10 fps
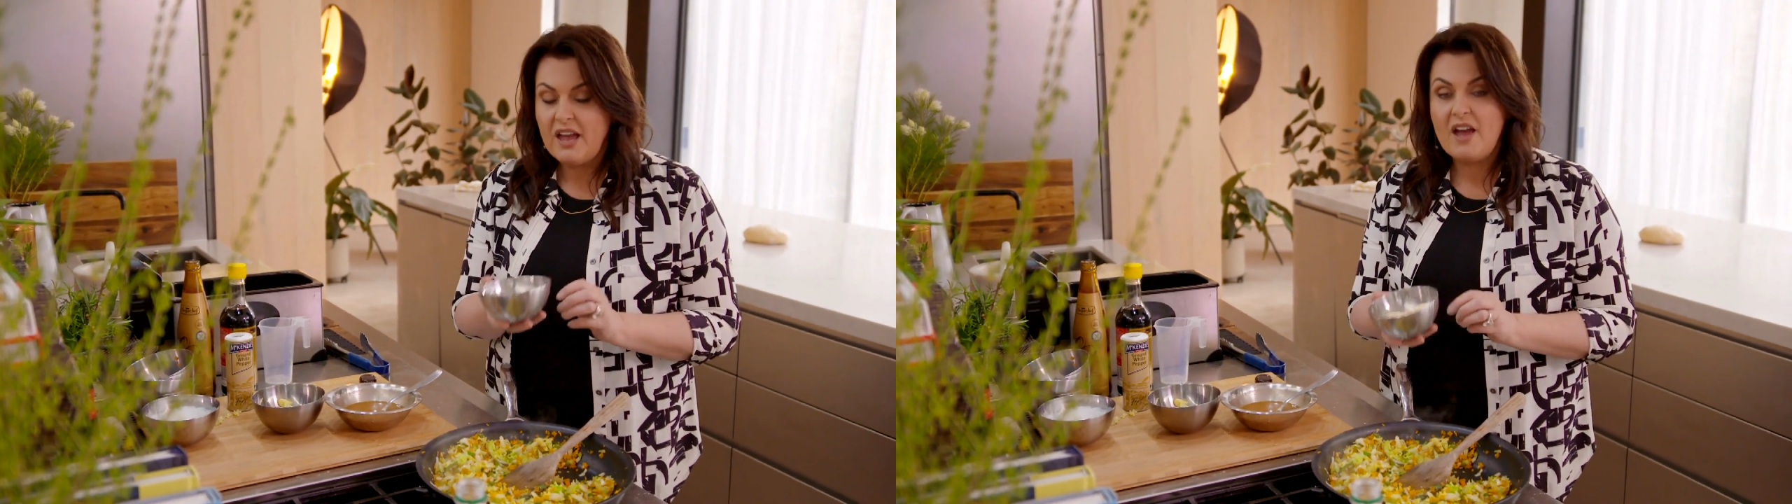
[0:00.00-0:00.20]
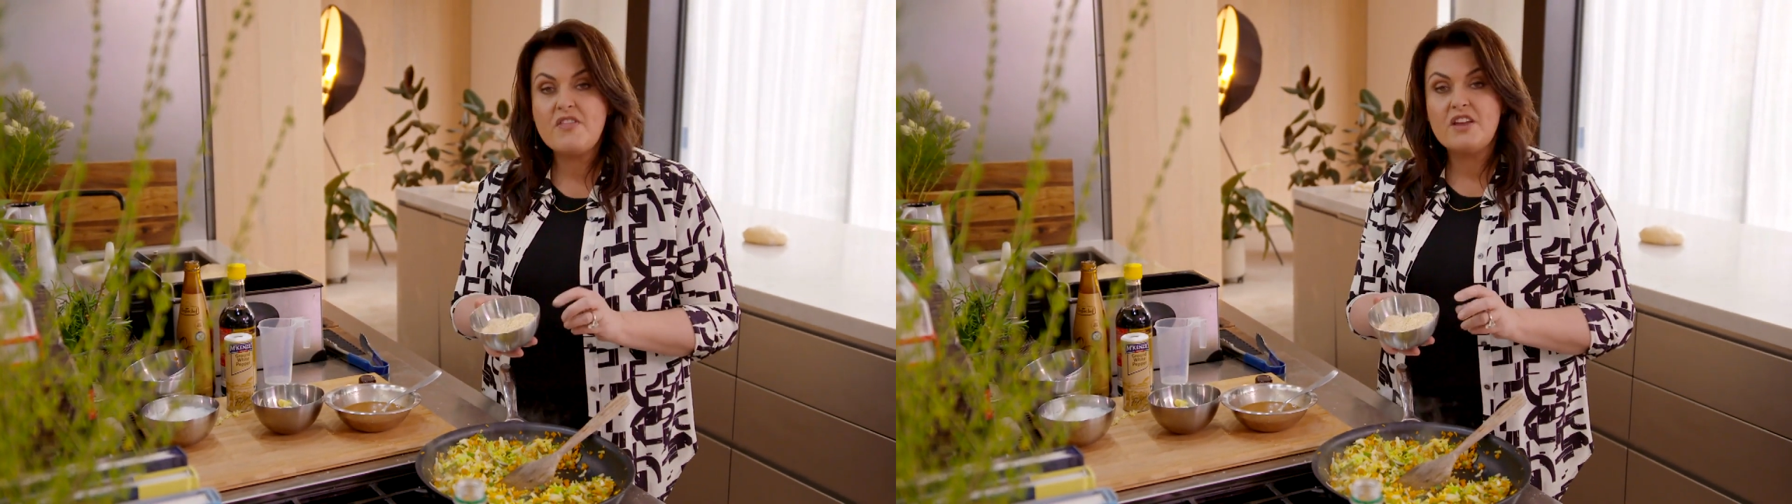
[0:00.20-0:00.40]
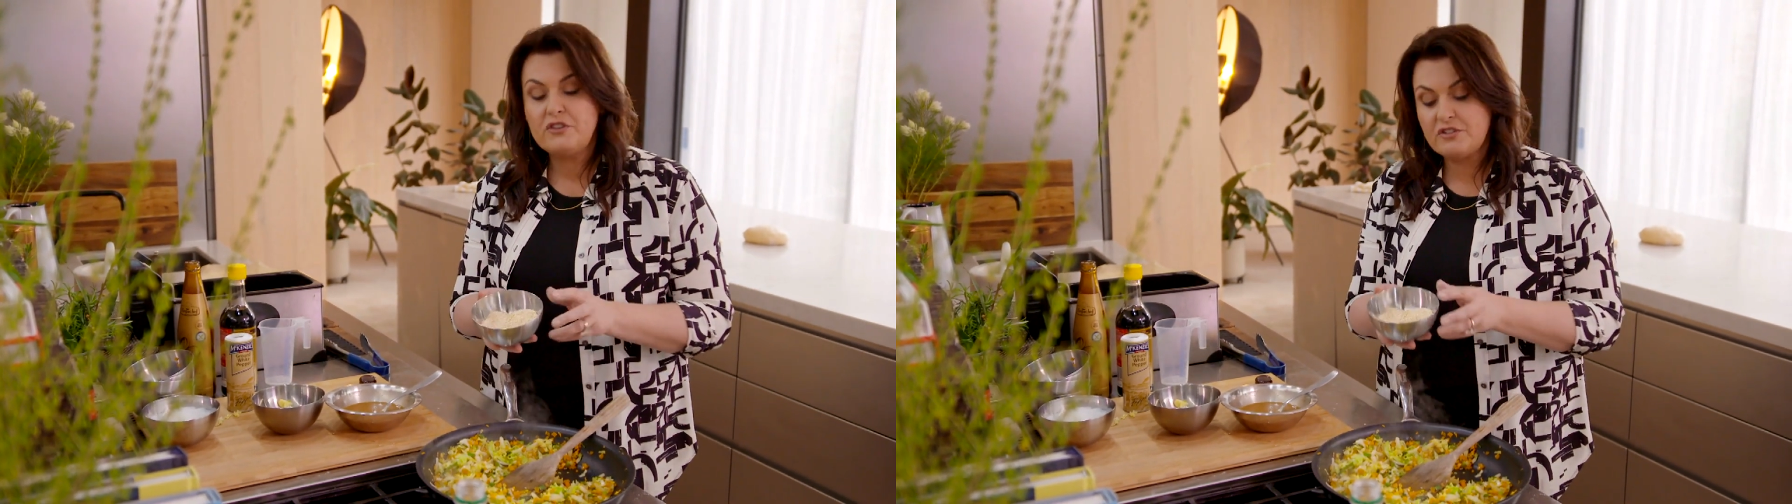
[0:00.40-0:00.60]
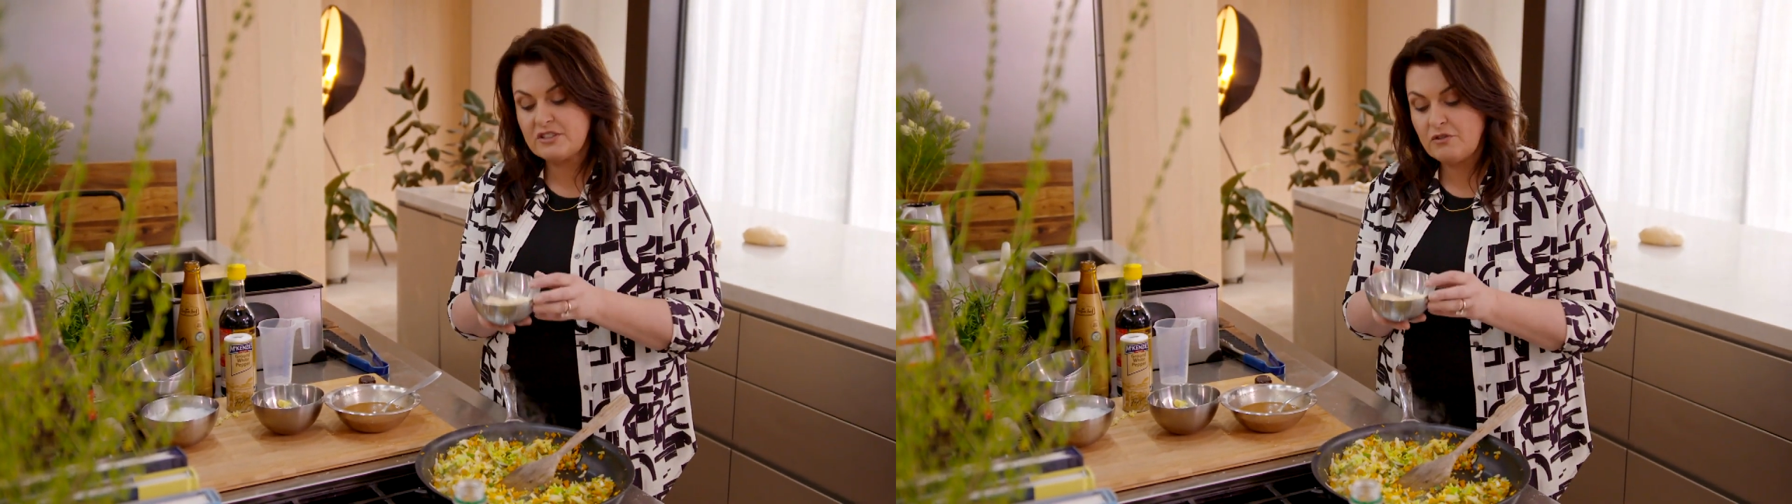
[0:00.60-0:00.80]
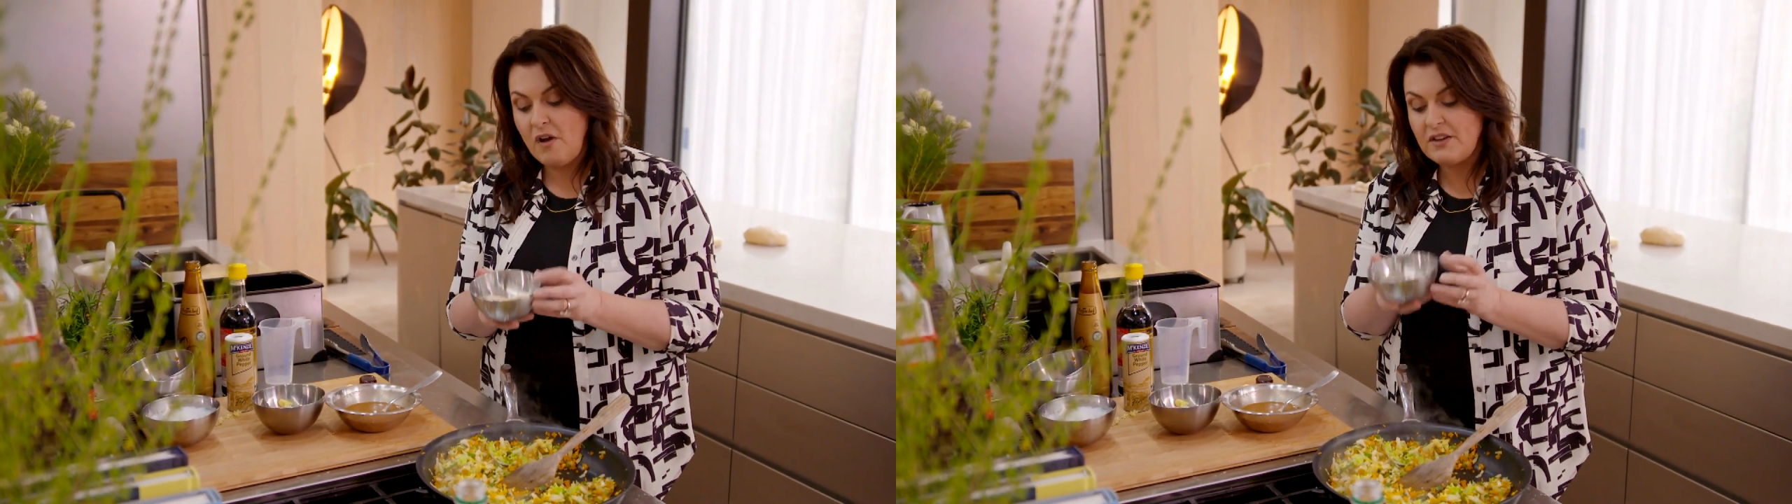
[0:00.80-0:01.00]
And then you
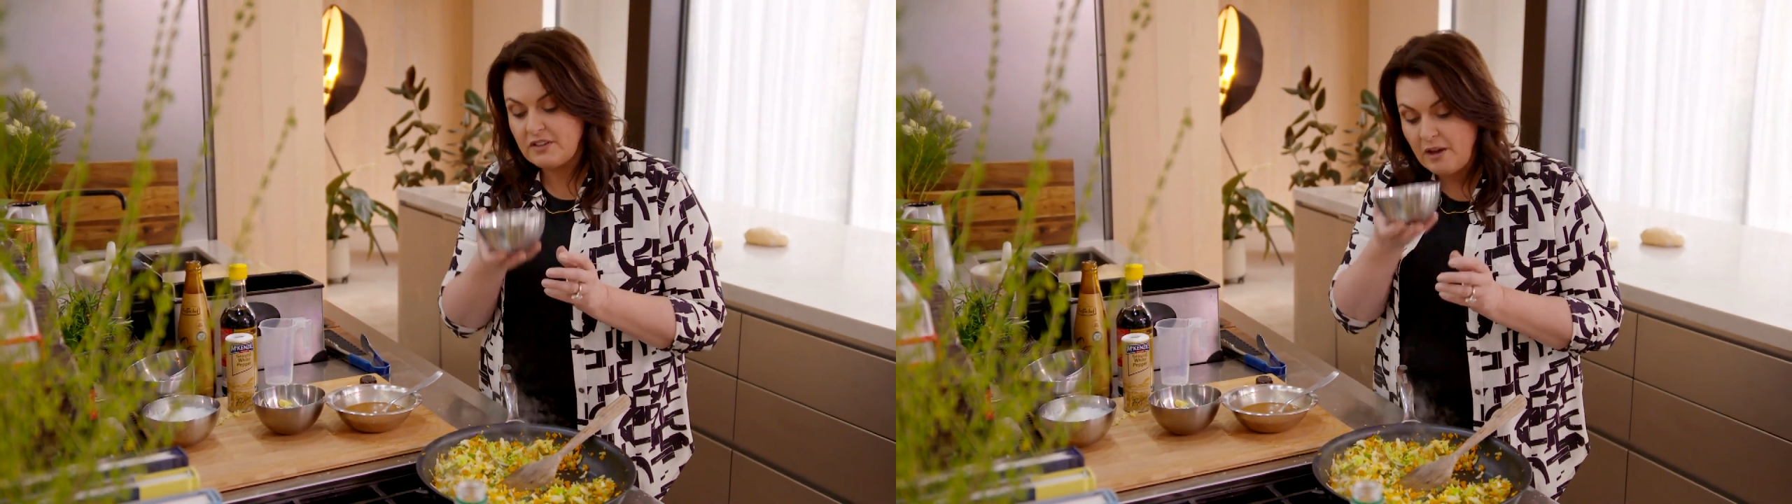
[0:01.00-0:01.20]
just grind it